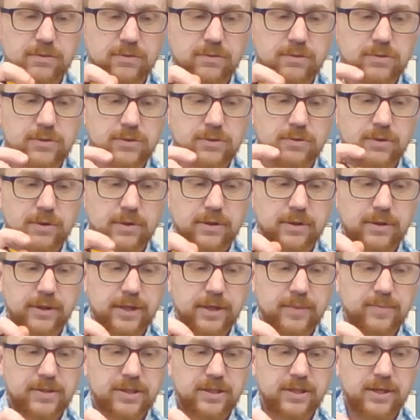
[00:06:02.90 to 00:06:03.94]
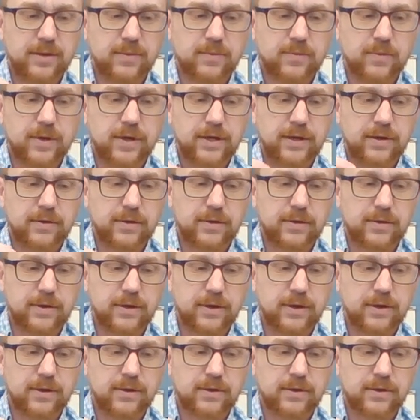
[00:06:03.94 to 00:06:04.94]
so it clamps that wire in there.